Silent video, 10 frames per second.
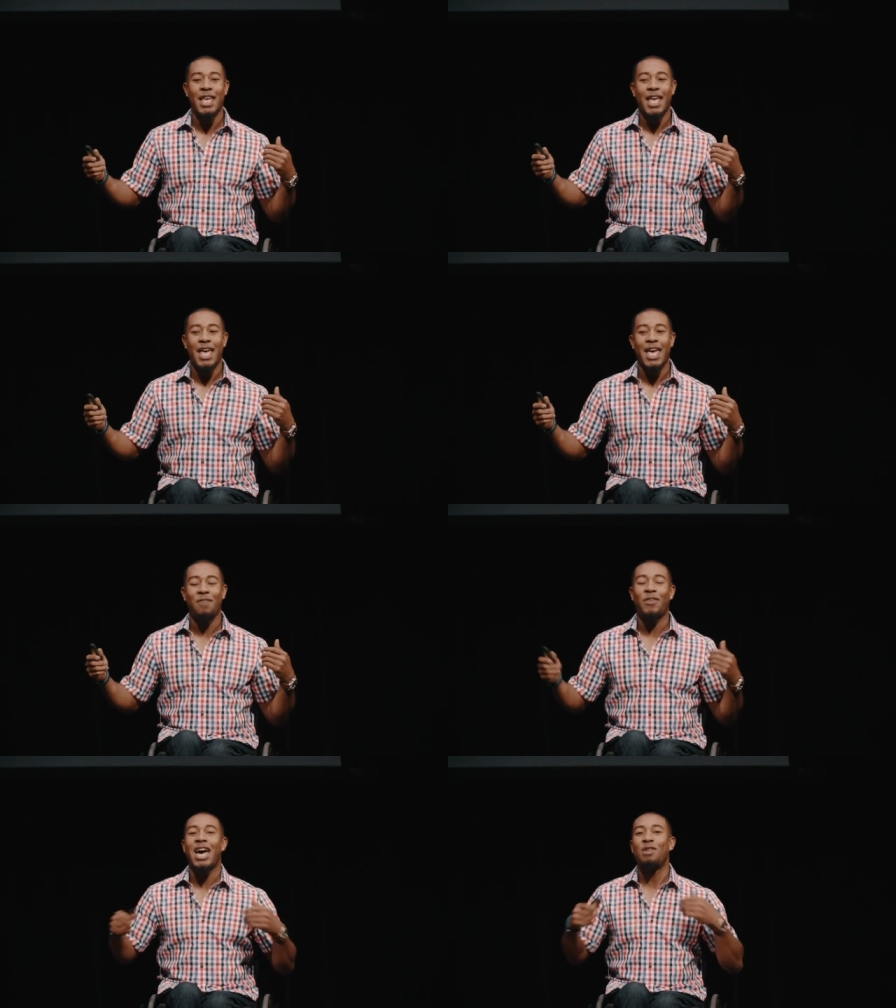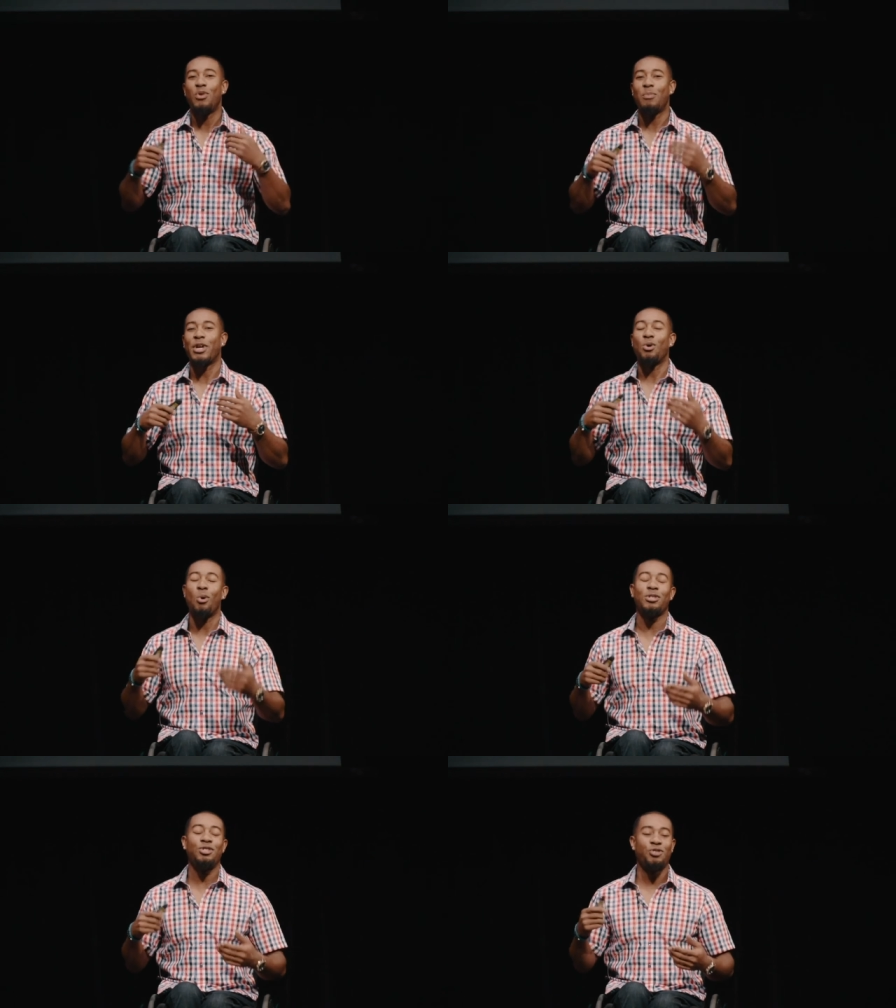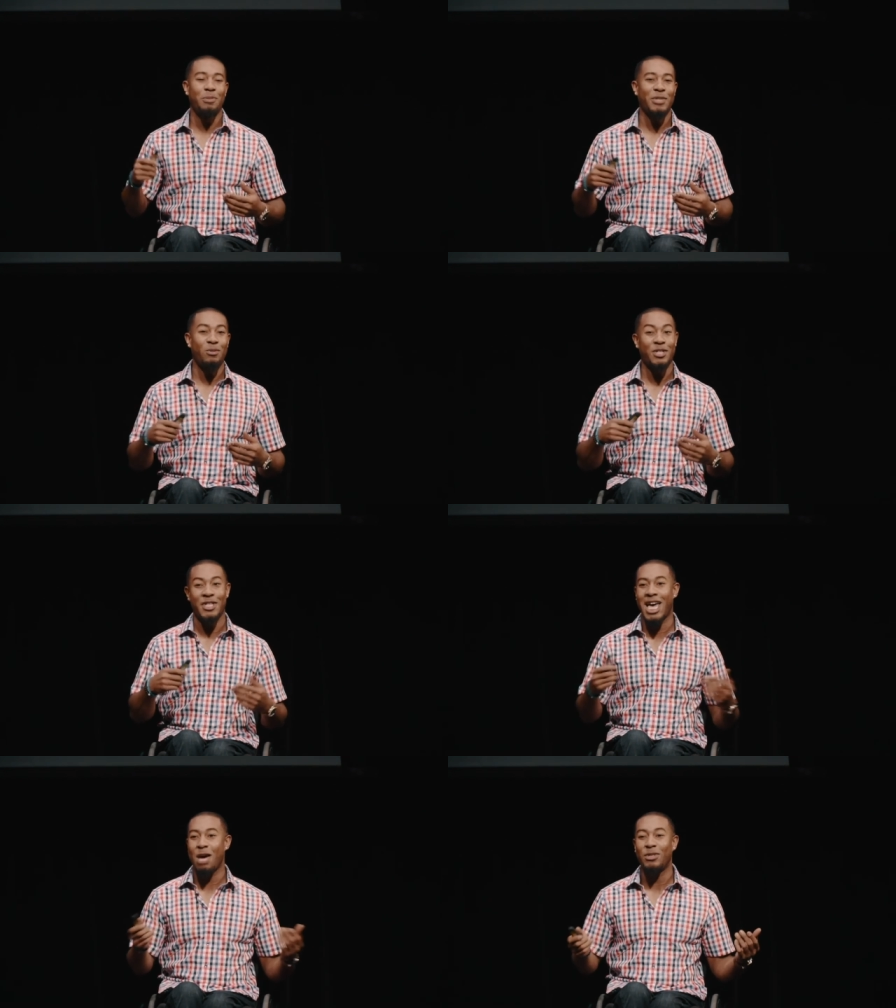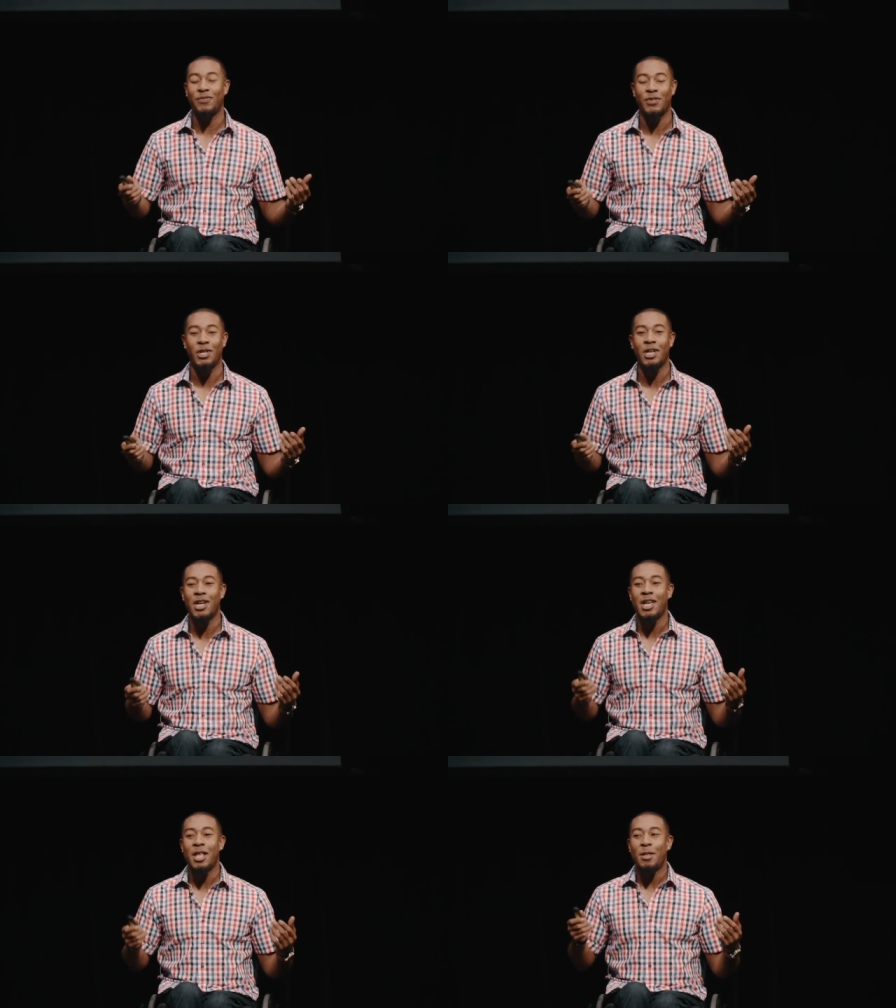If I hadn't put my goals and dreams out to the atmosphere,